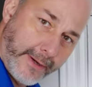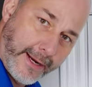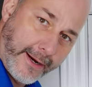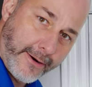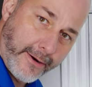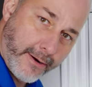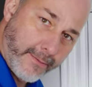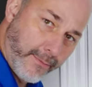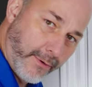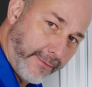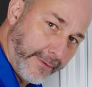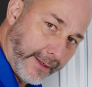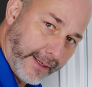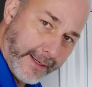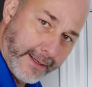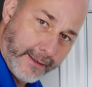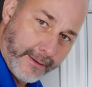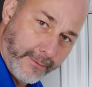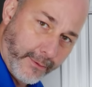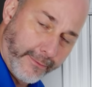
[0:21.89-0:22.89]
air moving
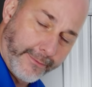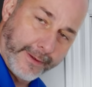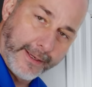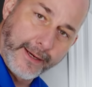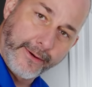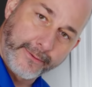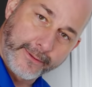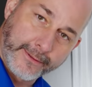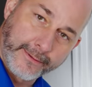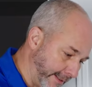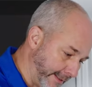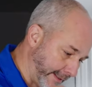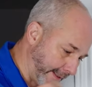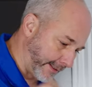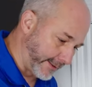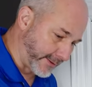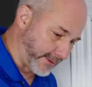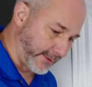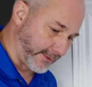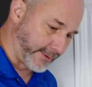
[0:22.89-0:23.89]
in and moving out.
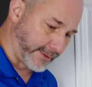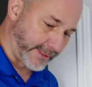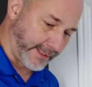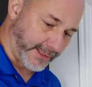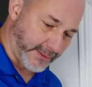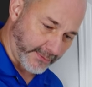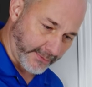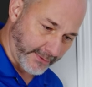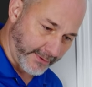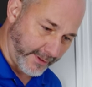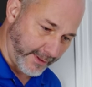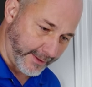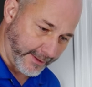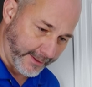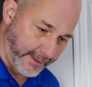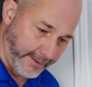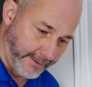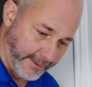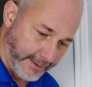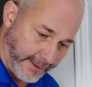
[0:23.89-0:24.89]
And so since we're on a,